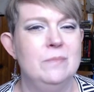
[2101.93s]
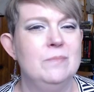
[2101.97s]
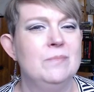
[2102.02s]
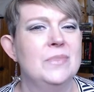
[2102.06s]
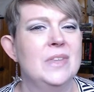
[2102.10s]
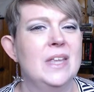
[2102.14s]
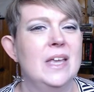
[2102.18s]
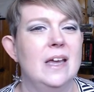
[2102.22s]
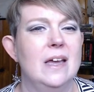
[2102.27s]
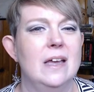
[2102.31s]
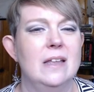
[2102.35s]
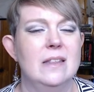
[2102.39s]

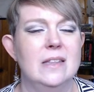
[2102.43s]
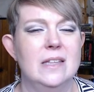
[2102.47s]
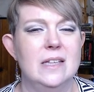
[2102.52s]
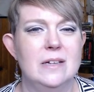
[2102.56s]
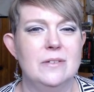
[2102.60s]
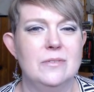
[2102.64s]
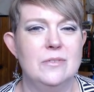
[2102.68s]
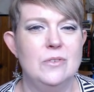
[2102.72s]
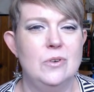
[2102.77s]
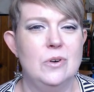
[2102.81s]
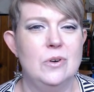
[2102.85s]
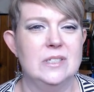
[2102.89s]
And then, of
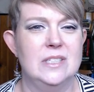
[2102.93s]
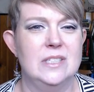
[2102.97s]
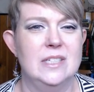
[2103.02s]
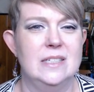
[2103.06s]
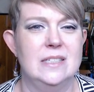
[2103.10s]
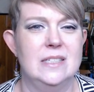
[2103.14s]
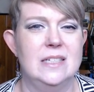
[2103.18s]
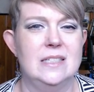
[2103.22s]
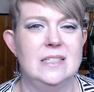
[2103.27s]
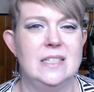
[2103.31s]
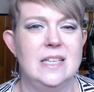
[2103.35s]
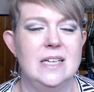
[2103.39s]
course, as I
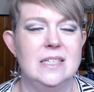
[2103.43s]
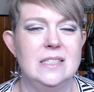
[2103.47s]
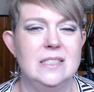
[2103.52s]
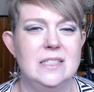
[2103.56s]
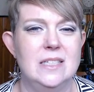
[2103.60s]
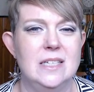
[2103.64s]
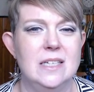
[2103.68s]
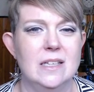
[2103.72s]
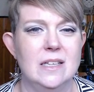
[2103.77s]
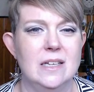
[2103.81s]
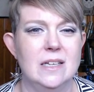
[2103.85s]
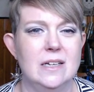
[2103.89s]
said,
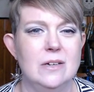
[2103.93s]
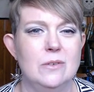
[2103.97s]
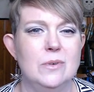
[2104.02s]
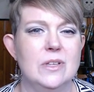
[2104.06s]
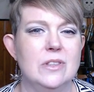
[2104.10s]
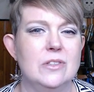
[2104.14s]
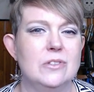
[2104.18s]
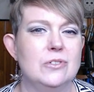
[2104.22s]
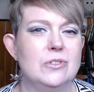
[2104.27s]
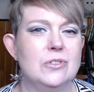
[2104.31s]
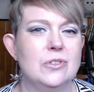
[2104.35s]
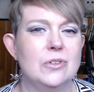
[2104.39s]
dealing with
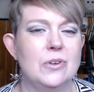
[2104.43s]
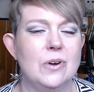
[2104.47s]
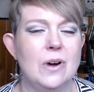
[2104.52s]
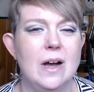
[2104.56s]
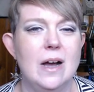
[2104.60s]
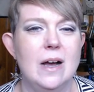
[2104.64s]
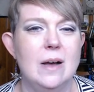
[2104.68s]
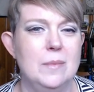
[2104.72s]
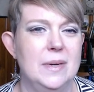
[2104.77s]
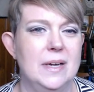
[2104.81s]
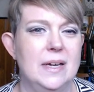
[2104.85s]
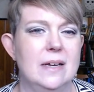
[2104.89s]

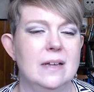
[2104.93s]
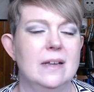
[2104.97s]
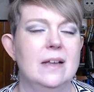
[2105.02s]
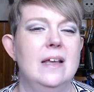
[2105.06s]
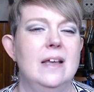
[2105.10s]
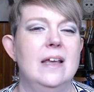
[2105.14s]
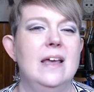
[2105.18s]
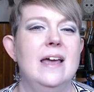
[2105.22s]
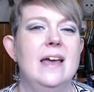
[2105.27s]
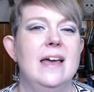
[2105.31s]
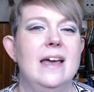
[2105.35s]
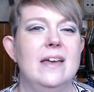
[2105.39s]
trauma
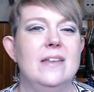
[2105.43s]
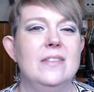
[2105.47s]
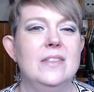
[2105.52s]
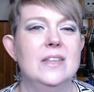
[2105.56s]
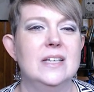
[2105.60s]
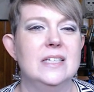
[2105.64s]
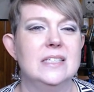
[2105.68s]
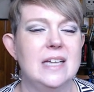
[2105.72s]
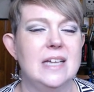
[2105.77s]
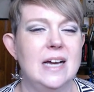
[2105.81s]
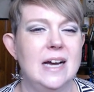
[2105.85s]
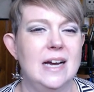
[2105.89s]
and this
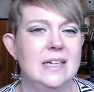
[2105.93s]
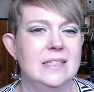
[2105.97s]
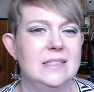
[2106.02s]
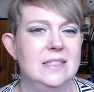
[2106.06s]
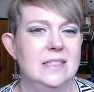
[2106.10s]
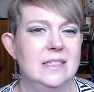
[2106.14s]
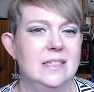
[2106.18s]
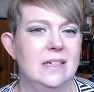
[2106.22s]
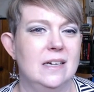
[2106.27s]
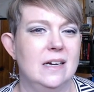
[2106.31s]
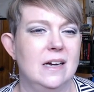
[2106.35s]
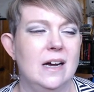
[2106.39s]

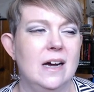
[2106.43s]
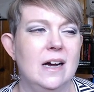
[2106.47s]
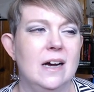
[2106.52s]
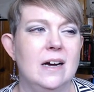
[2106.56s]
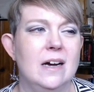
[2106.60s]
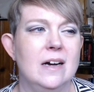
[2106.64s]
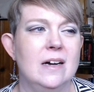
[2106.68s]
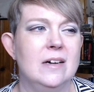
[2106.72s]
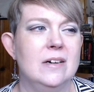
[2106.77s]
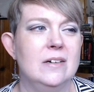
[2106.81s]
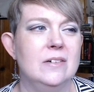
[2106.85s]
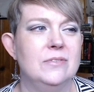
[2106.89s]
idea
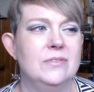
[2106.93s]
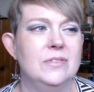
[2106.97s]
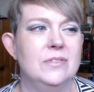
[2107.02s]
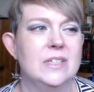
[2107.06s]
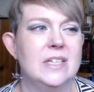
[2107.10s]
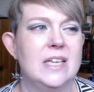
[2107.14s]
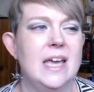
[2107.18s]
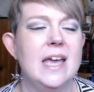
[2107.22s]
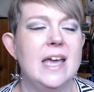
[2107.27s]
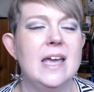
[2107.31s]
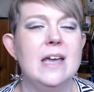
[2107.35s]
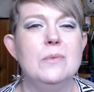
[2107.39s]
of,
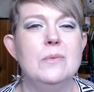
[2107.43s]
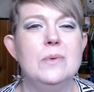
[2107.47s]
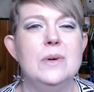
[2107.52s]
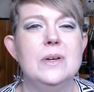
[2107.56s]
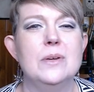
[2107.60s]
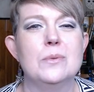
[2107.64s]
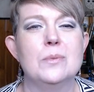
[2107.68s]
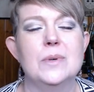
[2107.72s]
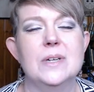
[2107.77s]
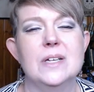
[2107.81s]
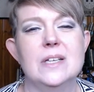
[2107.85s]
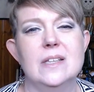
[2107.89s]
can we
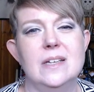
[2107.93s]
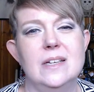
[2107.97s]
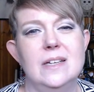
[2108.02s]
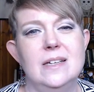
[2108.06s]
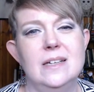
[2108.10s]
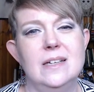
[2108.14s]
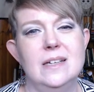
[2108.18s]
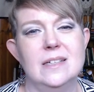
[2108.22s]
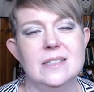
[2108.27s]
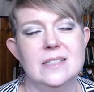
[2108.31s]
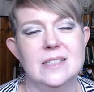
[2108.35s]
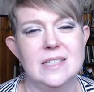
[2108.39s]
really
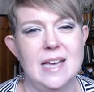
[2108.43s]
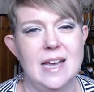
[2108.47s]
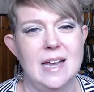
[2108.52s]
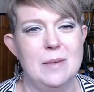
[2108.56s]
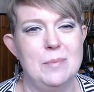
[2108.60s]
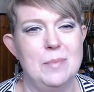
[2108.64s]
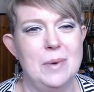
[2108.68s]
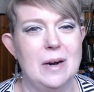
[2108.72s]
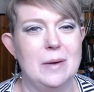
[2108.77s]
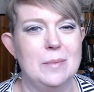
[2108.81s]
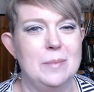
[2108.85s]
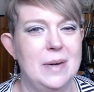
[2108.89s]
escape
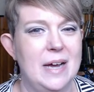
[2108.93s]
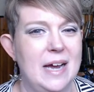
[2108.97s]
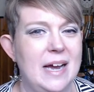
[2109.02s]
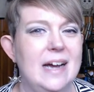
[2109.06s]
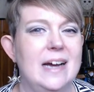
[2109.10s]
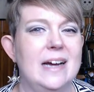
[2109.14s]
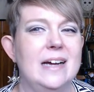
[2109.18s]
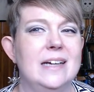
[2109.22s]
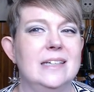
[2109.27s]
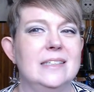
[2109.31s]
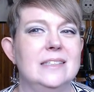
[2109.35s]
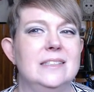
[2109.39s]
our
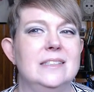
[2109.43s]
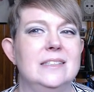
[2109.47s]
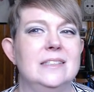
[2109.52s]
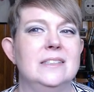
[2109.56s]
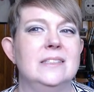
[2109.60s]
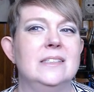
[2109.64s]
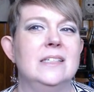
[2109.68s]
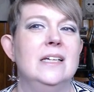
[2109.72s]
past?